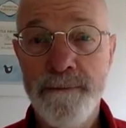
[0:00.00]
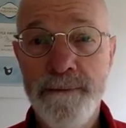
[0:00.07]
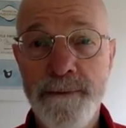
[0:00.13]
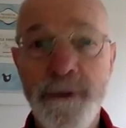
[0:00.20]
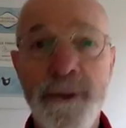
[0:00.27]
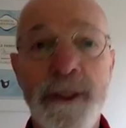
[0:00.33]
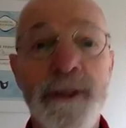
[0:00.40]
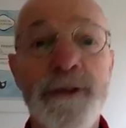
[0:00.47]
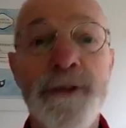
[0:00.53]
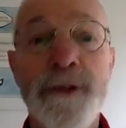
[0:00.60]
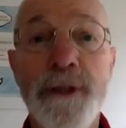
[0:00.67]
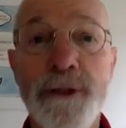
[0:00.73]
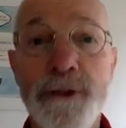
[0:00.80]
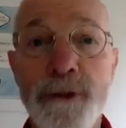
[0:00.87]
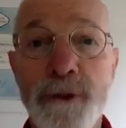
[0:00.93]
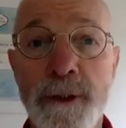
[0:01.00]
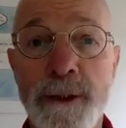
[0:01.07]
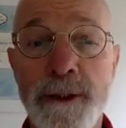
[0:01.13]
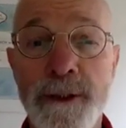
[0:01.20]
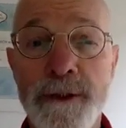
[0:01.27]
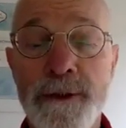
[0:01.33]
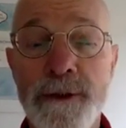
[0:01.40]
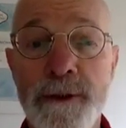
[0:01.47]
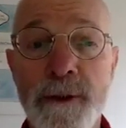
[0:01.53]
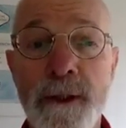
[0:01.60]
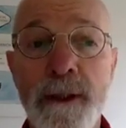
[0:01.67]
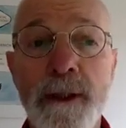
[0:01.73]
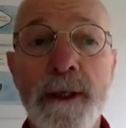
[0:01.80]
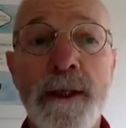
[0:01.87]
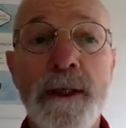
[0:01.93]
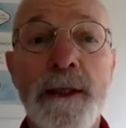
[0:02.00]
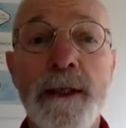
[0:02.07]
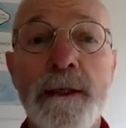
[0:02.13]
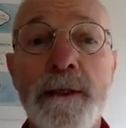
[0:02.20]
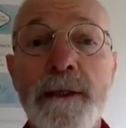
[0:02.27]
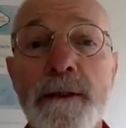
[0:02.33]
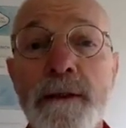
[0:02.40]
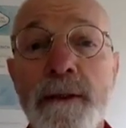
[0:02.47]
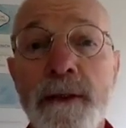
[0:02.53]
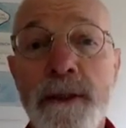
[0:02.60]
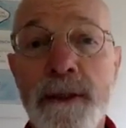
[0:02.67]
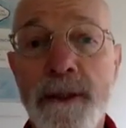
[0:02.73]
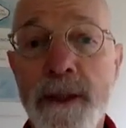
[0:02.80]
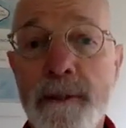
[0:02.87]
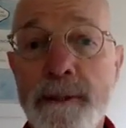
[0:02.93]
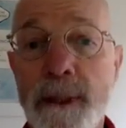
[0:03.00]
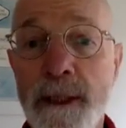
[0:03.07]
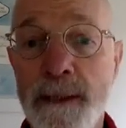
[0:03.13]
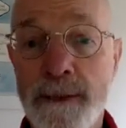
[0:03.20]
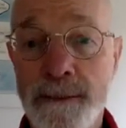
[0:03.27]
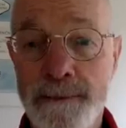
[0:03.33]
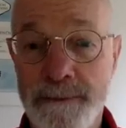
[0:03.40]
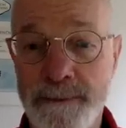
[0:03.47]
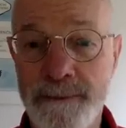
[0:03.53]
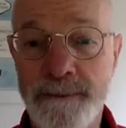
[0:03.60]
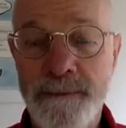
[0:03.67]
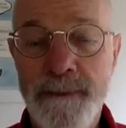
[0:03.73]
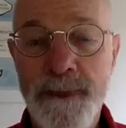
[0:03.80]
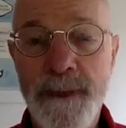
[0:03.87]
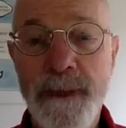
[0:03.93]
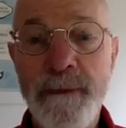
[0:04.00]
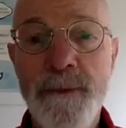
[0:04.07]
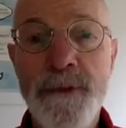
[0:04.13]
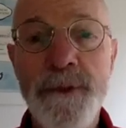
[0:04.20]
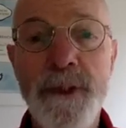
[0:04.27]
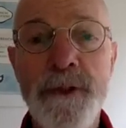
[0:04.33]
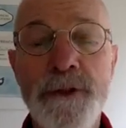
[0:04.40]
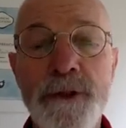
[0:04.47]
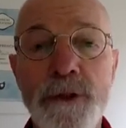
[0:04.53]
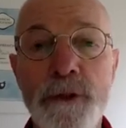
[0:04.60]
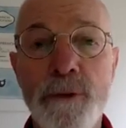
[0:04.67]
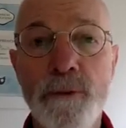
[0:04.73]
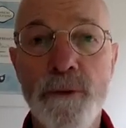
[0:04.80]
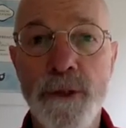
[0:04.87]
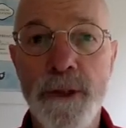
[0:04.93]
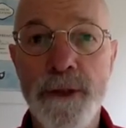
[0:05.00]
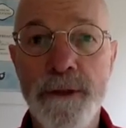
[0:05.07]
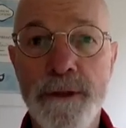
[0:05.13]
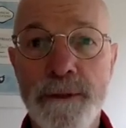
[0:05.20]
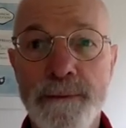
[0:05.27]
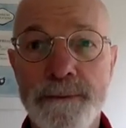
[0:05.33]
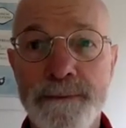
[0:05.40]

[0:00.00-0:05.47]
Okay, so that's your eyes. And then come back, come to sensing your breath.